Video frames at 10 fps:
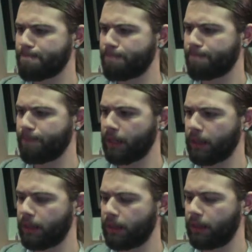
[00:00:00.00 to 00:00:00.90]

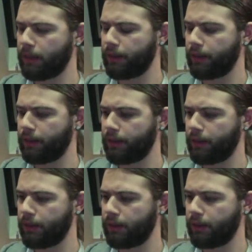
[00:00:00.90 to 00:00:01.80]

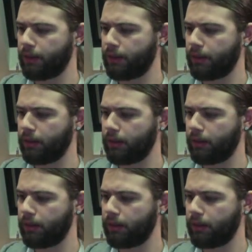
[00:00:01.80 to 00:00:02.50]
No one is speaking in this clip.